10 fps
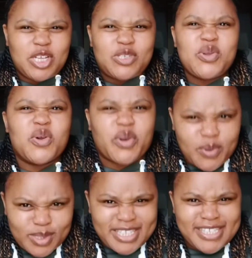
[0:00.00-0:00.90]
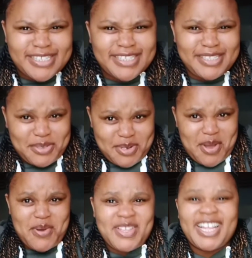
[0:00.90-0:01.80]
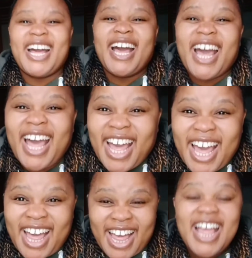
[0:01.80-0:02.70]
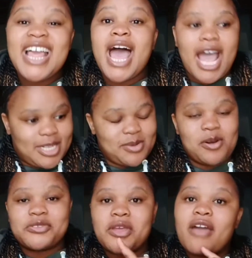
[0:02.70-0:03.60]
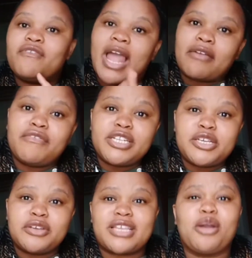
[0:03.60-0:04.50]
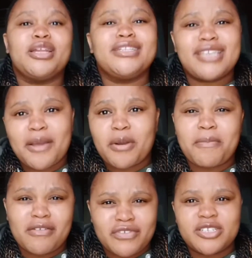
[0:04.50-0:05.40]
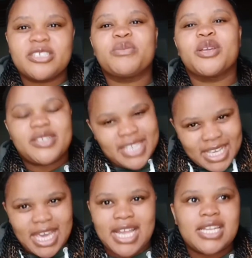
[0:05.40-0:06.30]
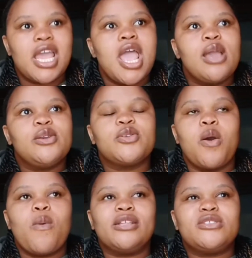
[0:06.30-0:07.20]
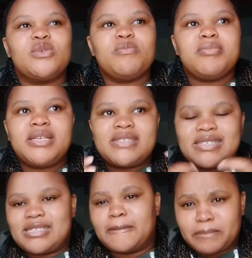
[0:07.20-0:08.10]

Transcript: to your roots, you know. I do also have like videos. I couldn't take proper videos because, again, you don't want to miss